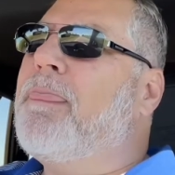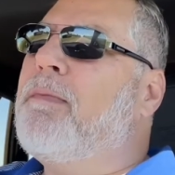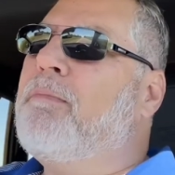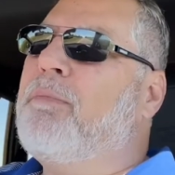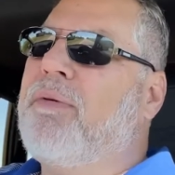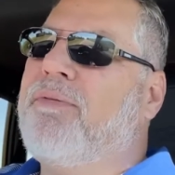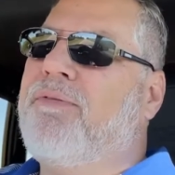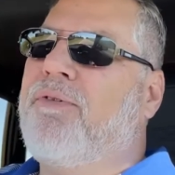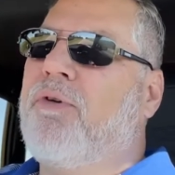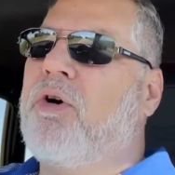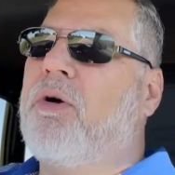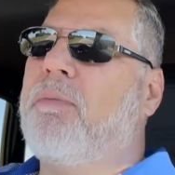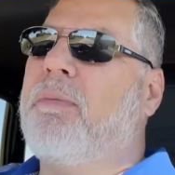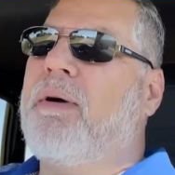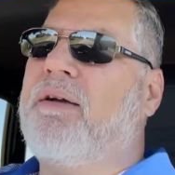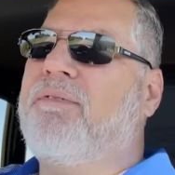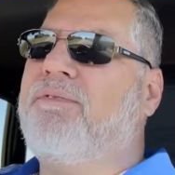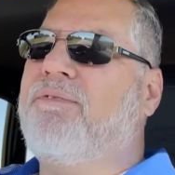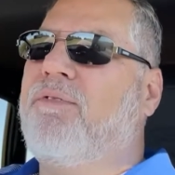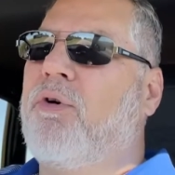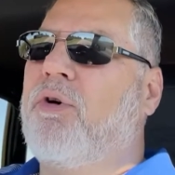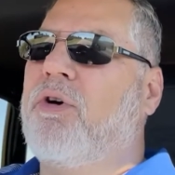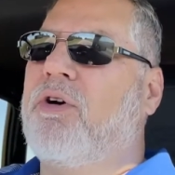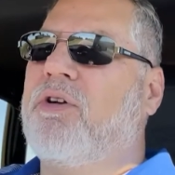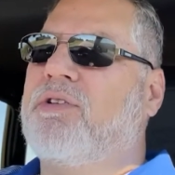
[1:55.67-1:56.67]
Before my
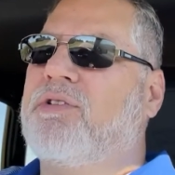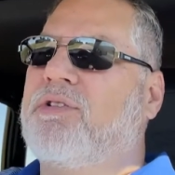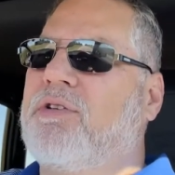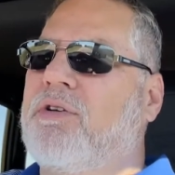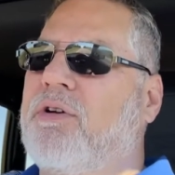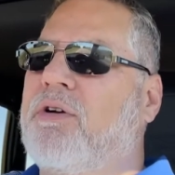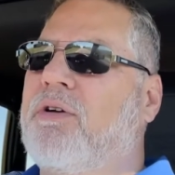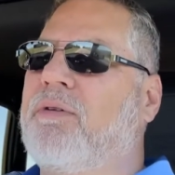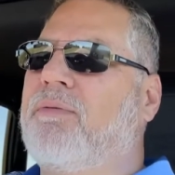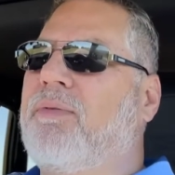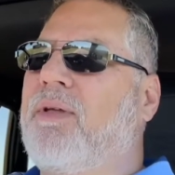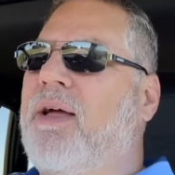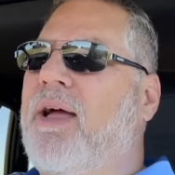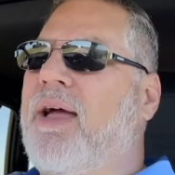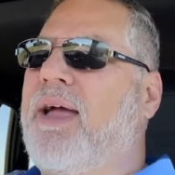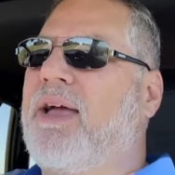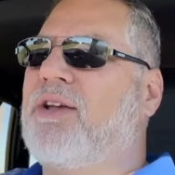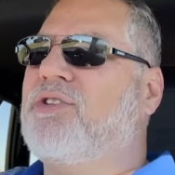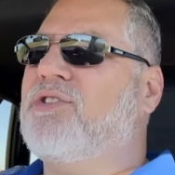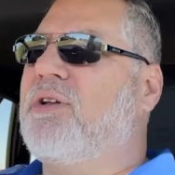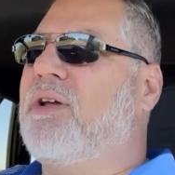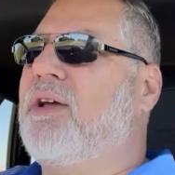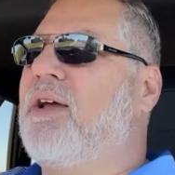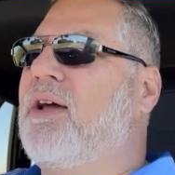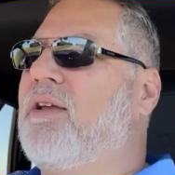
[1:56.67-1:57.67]
Forester, I
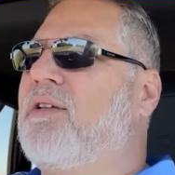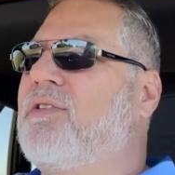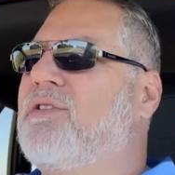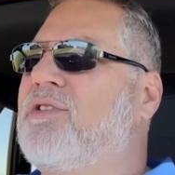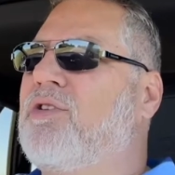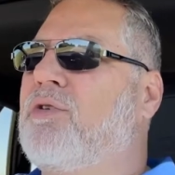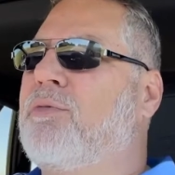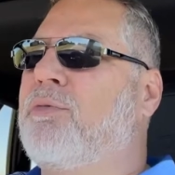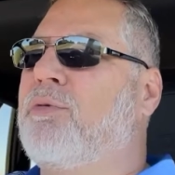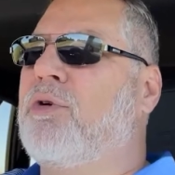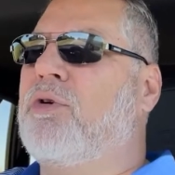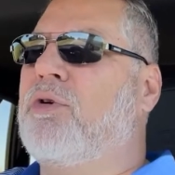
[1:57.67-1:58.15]
actually had a Subaru